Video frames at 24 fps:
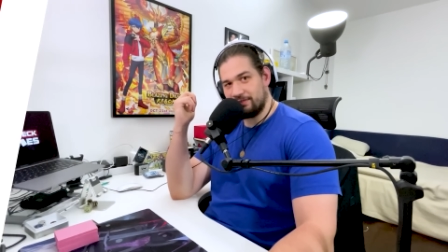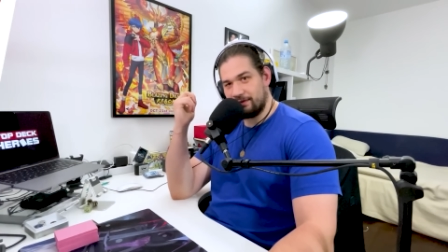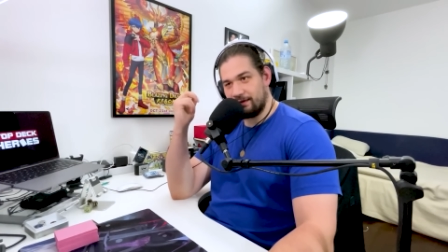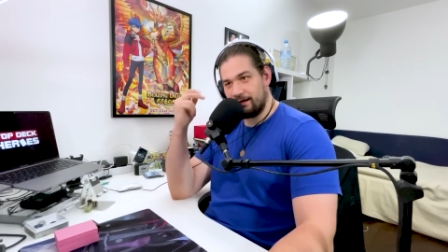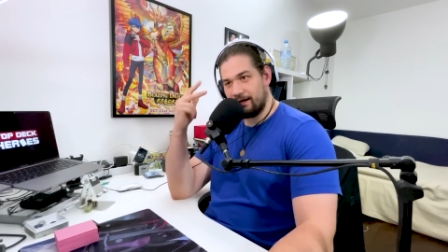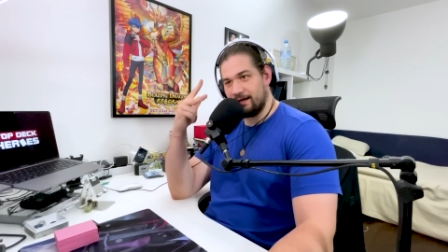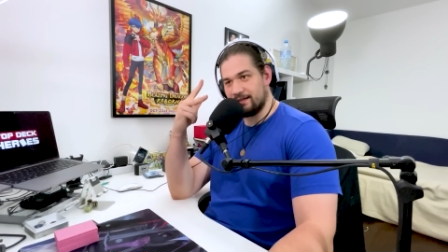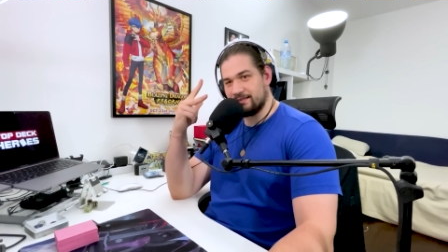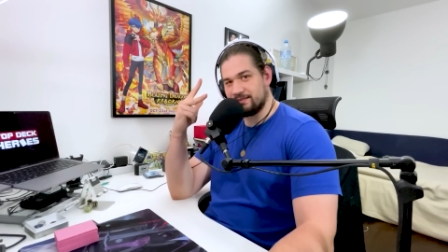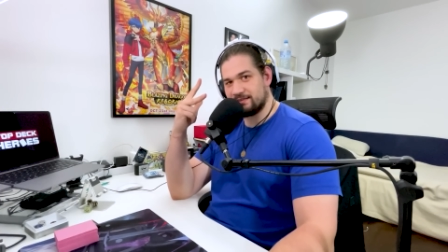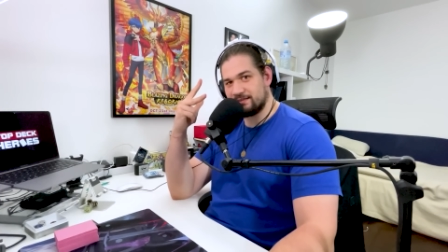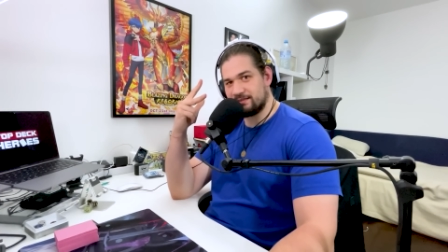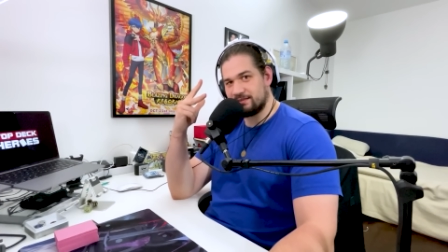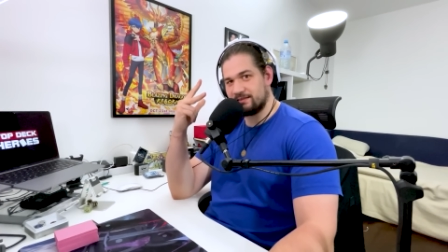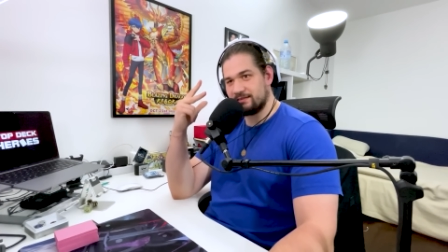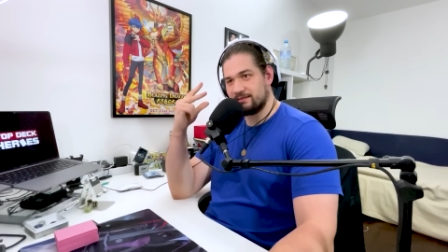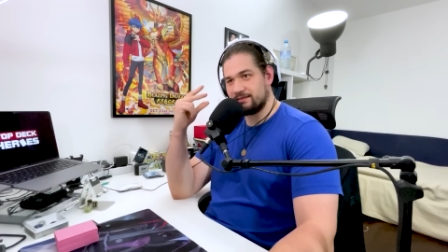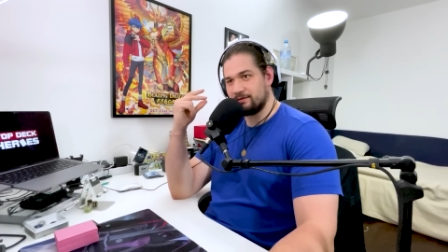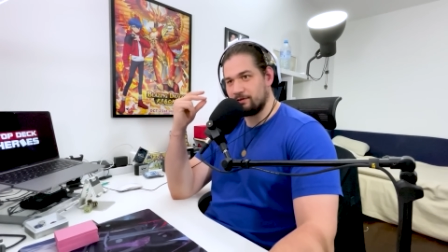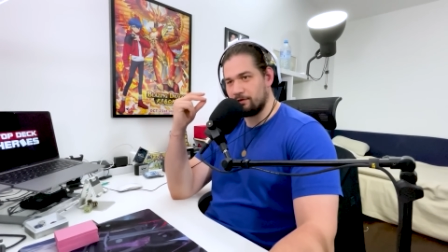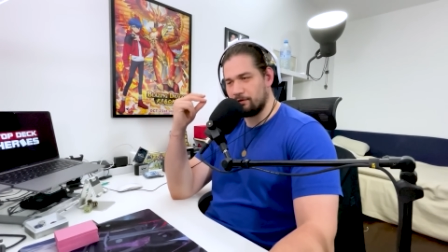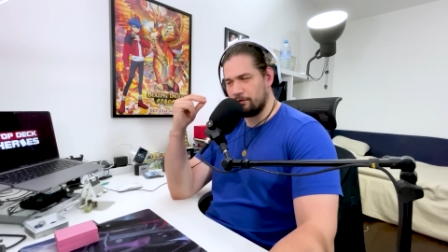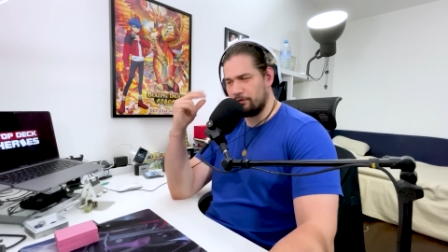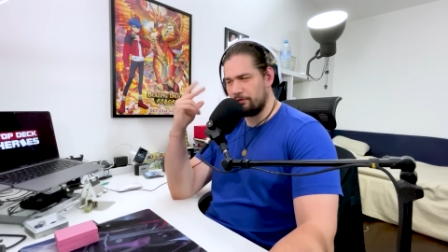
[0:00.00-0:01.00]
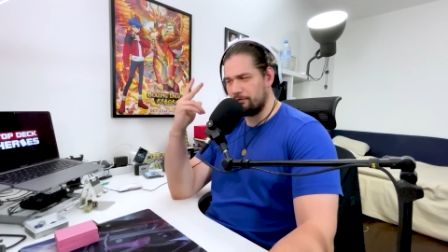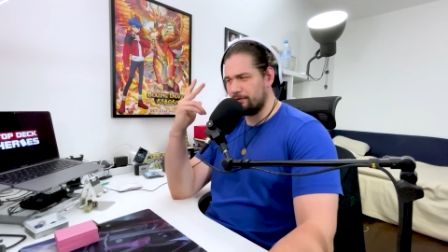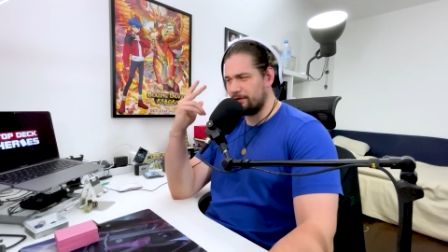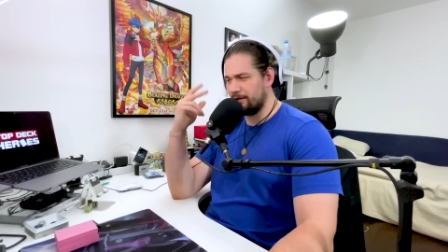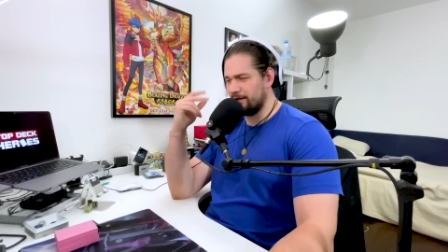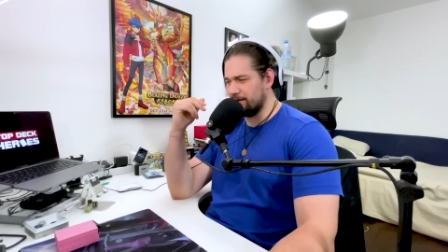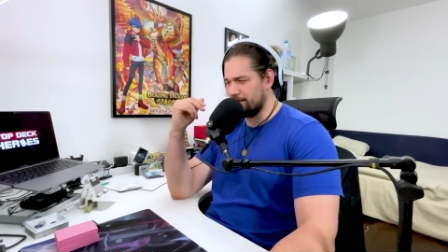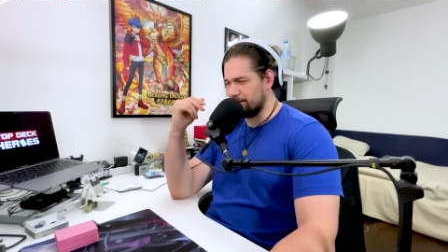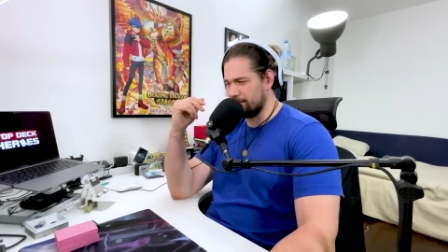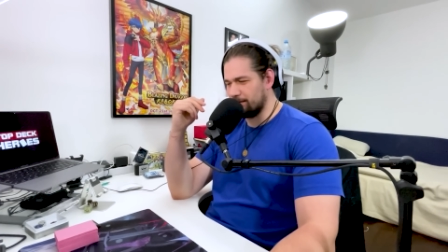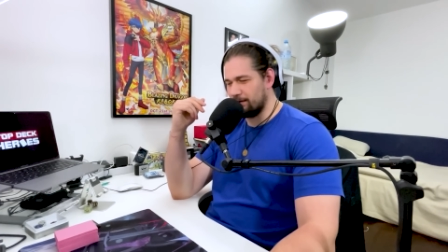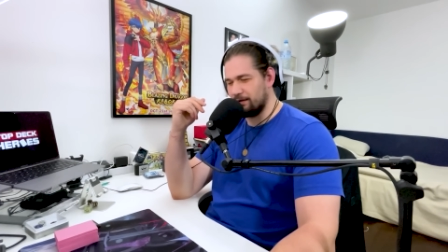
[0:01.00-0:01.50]
tres or
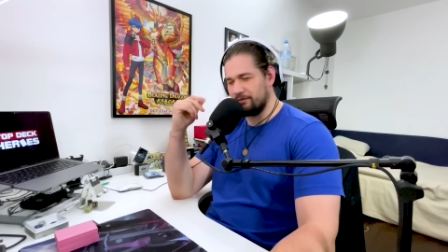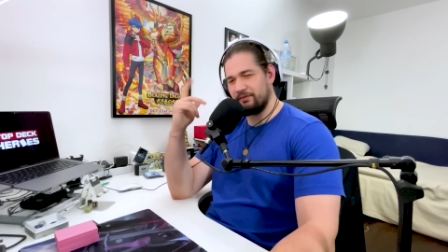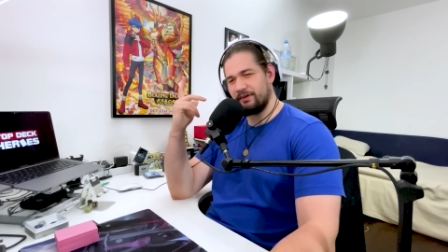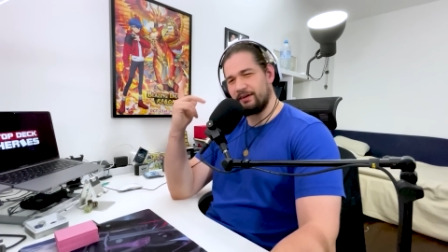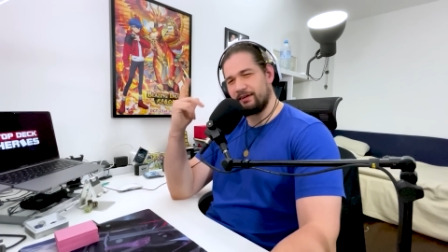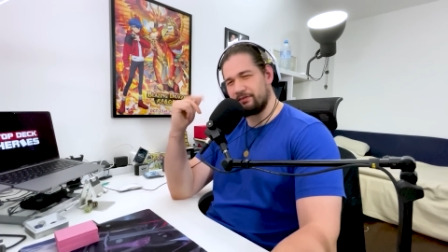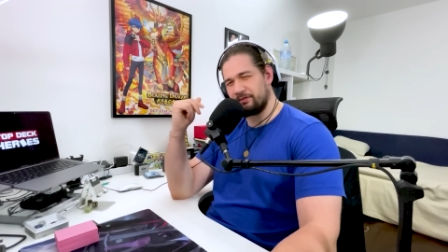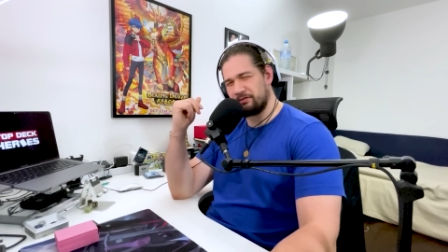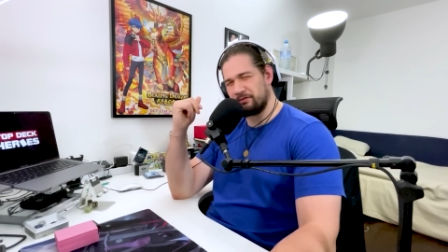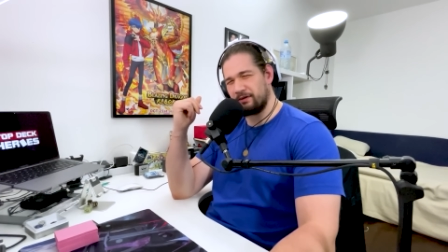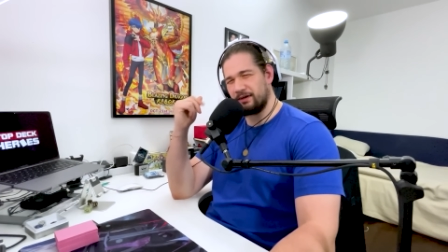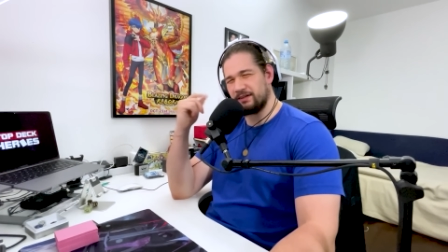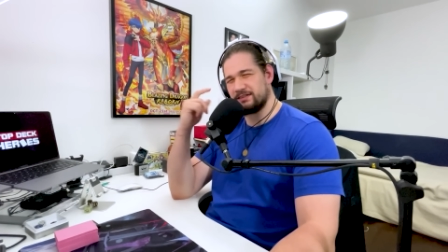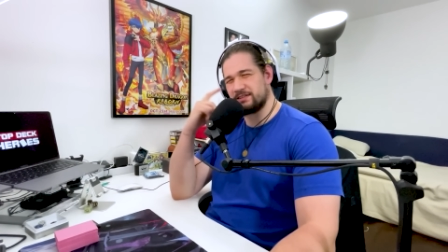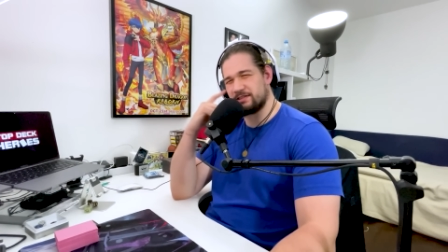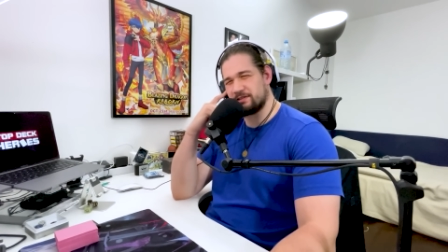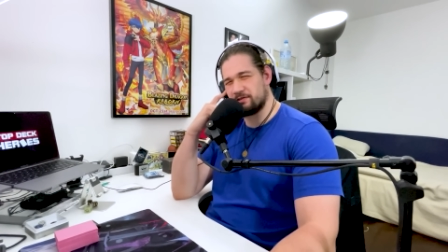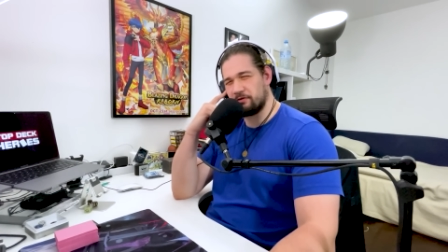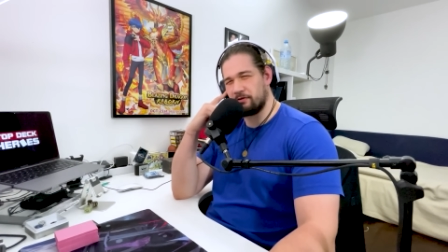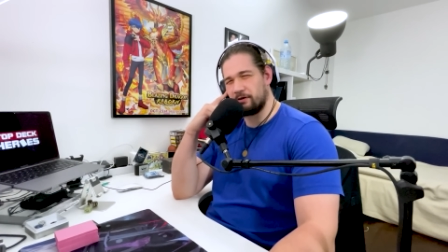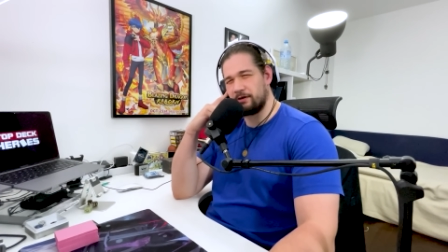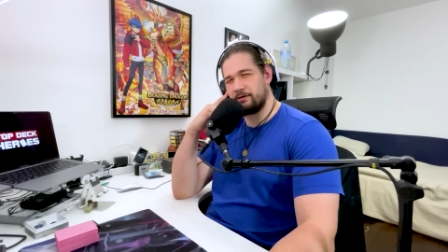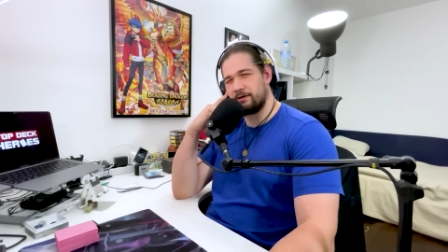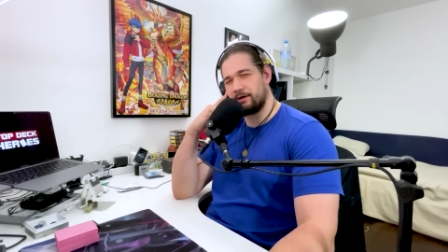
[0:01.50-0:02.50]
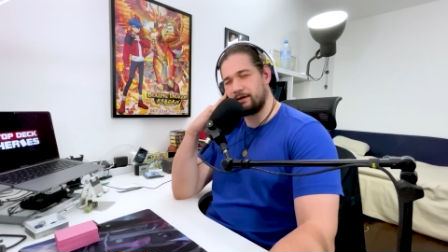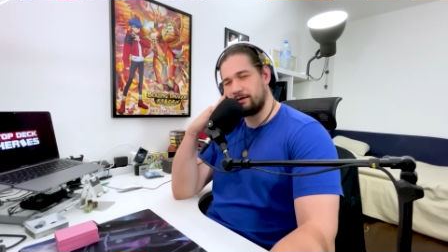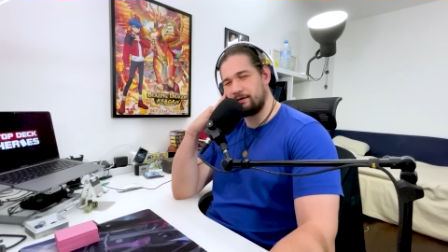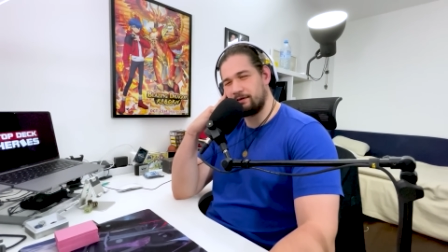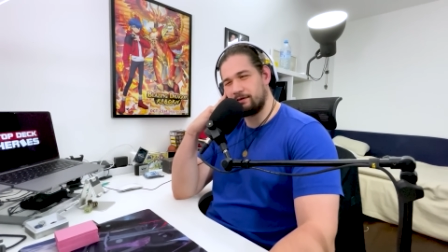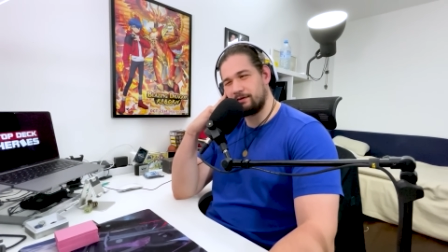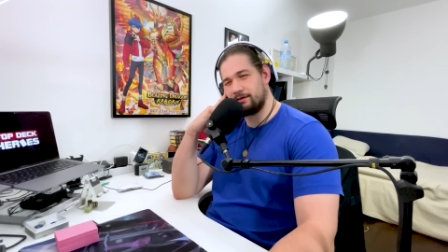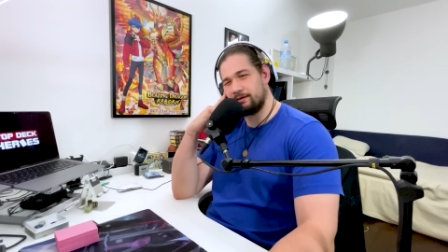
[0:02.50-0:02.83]
three. I think tres is three, right?